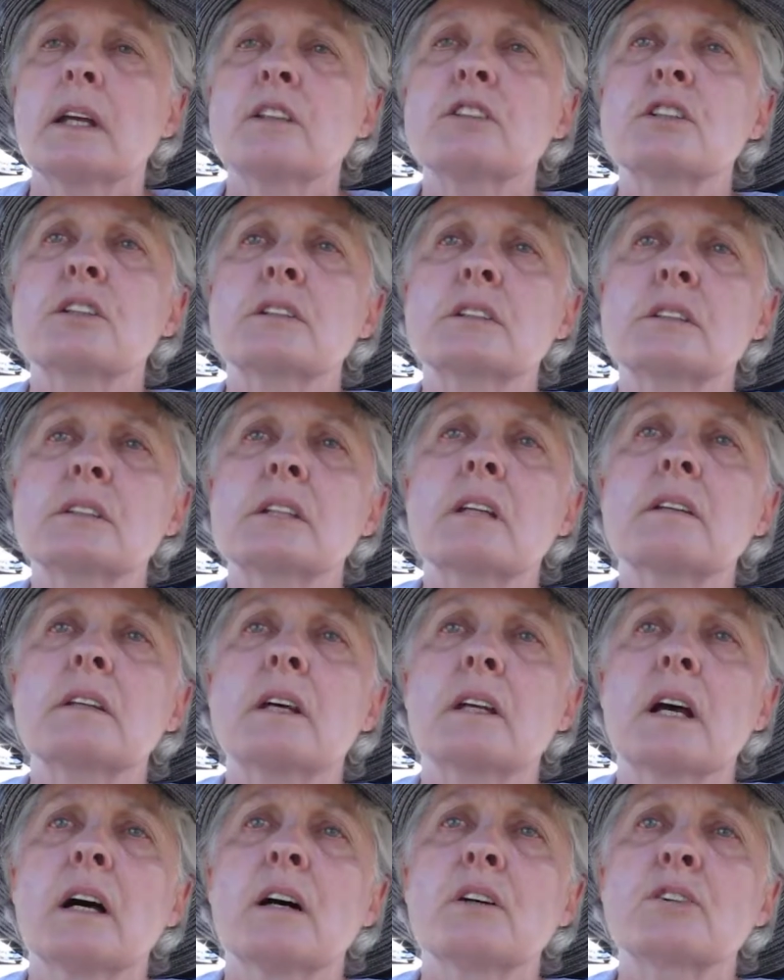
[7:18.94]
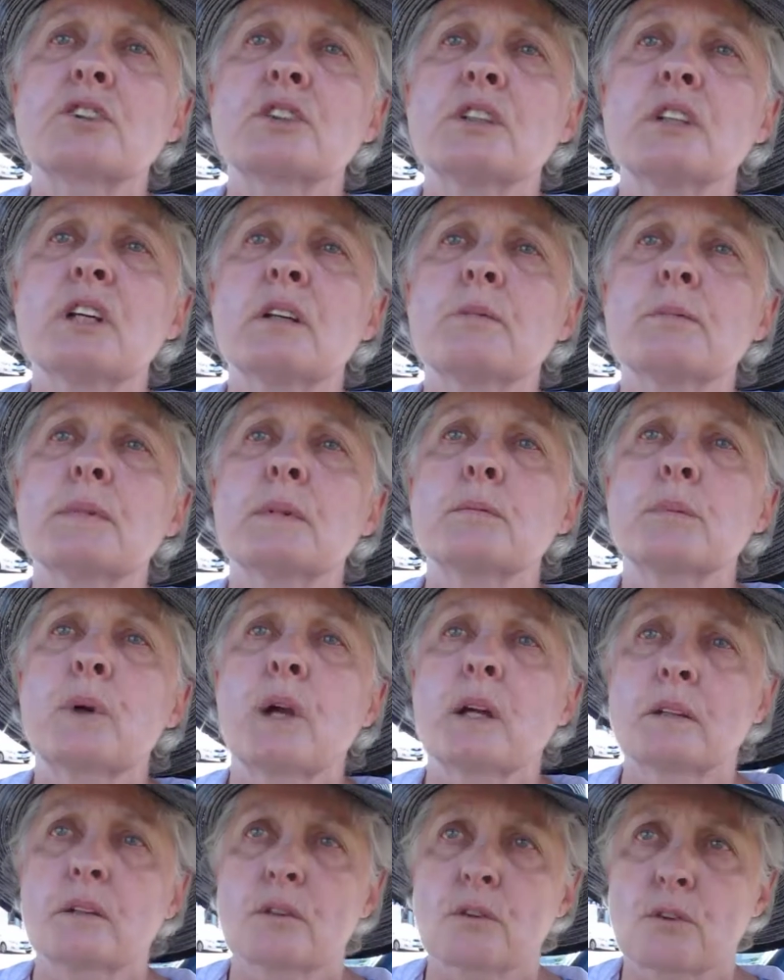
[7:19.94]
And she said that how she had been
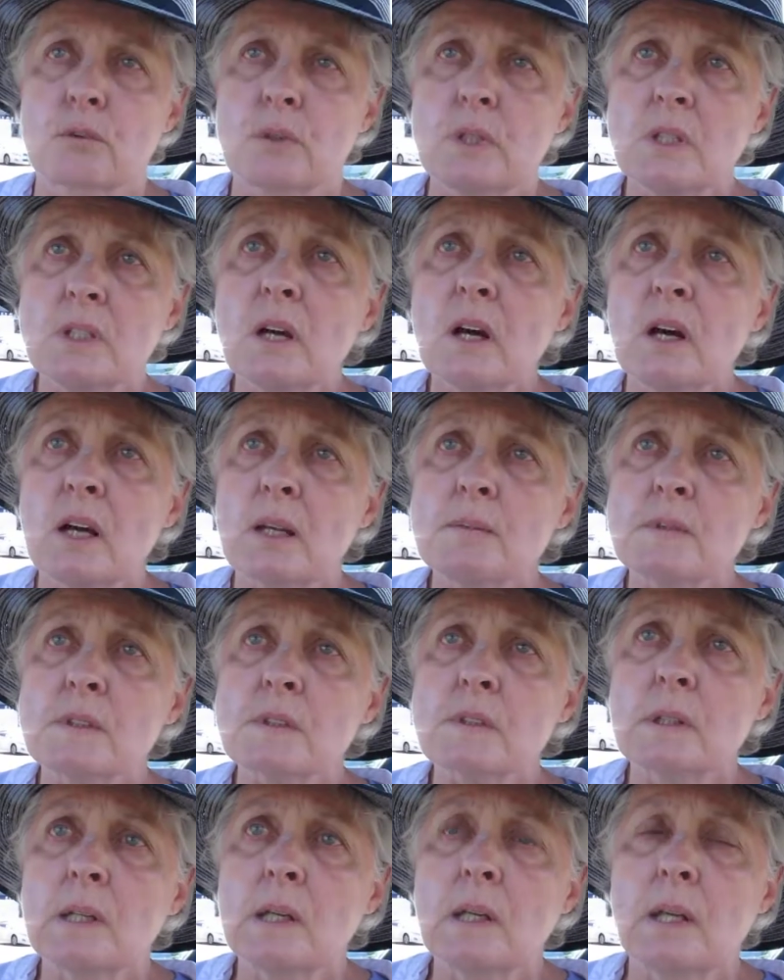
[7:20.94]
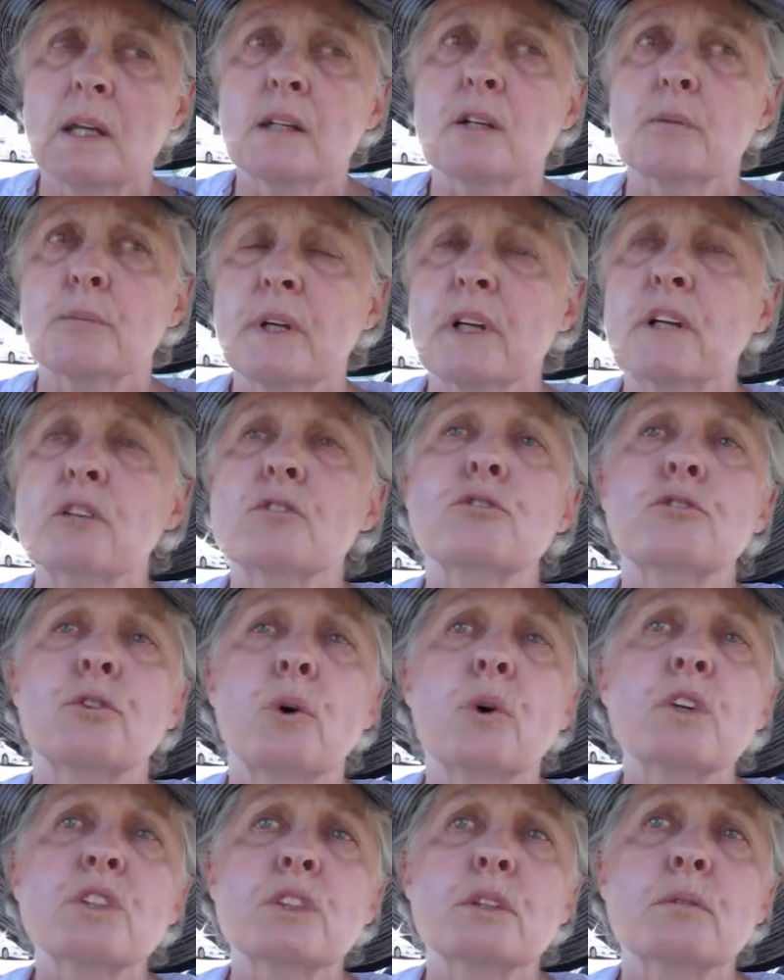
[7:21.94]
pregnant 3 times and her parents
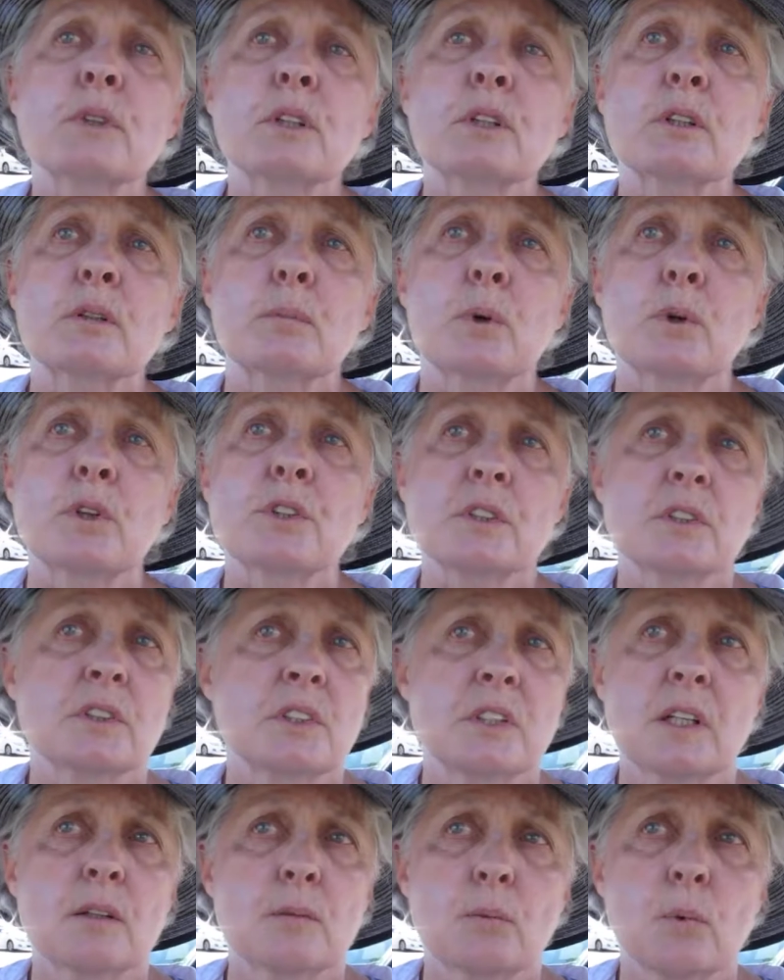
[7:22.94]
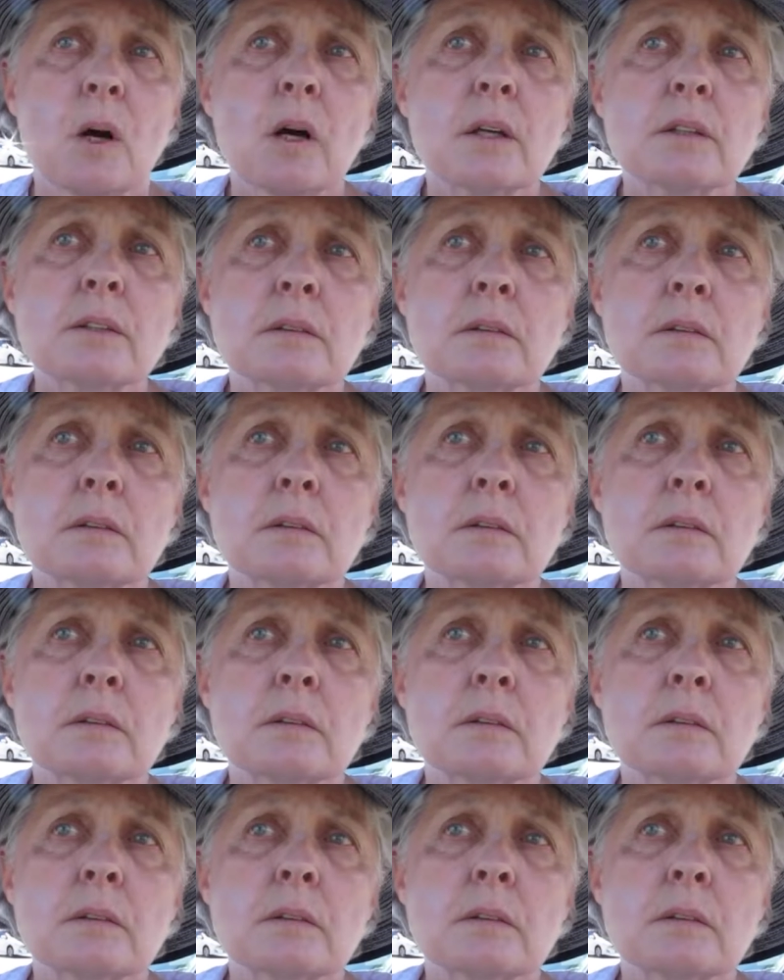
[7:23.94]
forced her into an abortion she didn't want.